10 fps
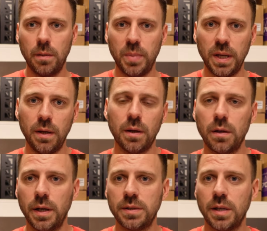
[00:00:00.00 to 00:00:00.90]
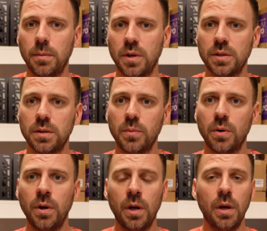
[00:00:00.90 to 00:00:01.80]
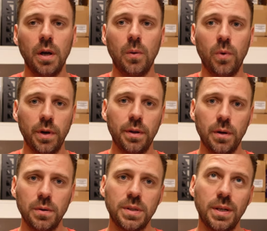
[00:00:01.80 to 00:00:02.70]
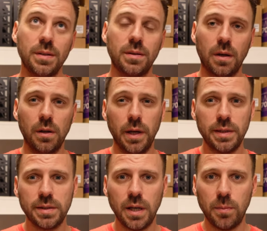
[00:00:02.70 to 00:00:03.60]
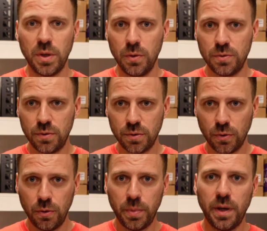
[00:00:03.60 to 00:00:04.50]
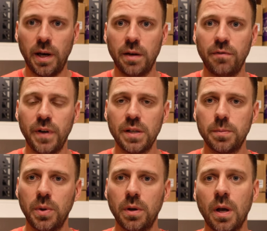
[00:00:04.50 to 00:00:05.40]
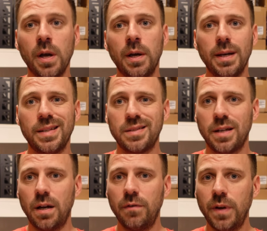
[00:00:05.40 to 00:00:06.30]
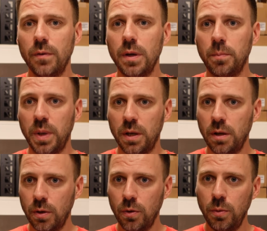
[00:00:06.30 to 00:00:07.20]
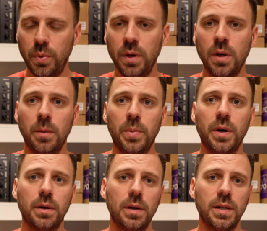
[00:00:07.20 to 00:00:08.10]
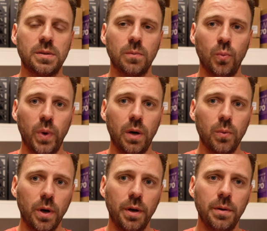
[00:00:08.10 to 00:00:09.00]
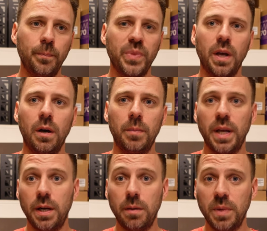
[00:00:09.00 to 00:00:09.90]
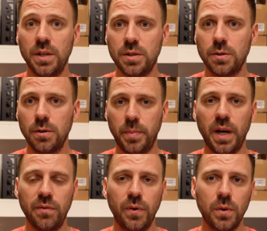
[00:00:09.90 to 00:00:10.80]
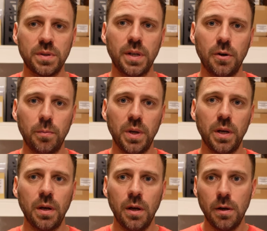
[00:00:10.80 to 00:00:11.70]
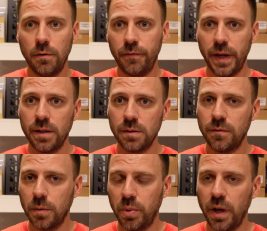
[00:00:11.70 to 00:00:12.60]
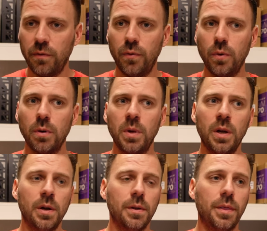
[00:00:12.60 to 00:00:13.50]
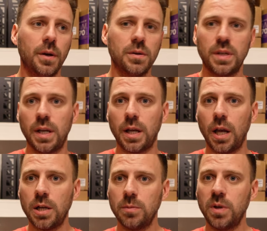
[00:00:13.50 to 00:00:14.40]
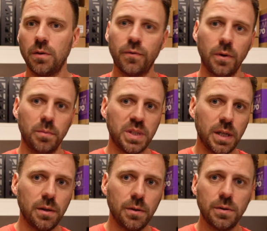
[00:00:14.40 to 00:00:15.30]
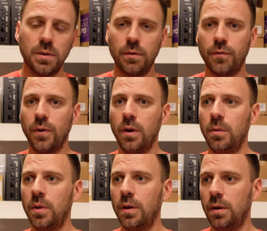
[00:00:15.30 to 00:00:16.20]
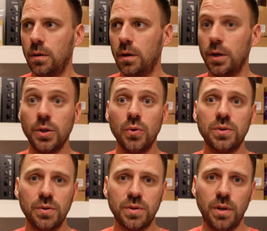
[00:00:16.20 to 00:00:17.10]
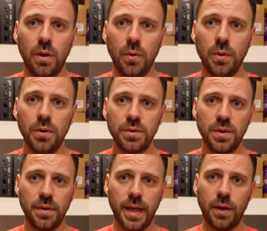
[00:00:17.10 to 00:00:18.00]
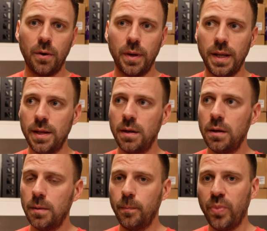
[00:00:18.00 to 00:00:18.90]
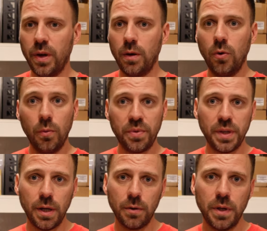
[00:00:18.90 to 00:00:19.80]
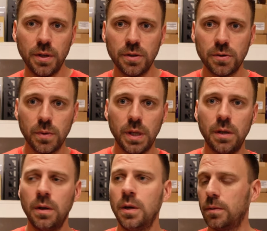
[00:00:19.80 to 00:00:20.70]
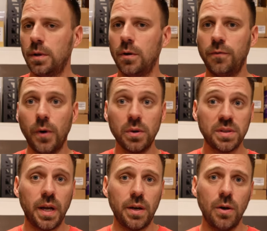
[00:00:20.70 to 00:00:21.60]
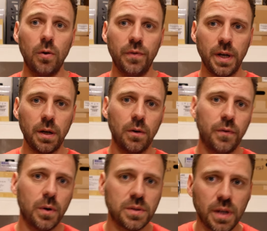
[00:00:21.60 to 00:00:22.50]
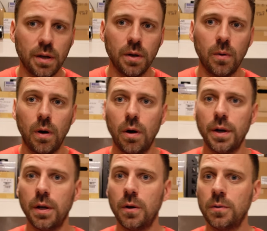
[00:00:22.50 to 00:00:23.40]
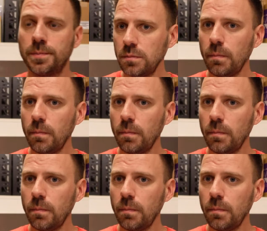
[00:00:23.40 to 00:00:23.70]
and being a Kaleidescape customer. And one of those is the Kaleidescape users group on Facebook. It's not a very big group, but it's well run um, and administered by folks that are big fans of the platform. There's engagement from dealers, from uh, users and owners that are in the home theater industry, you know, folks that know video, folks that know audio.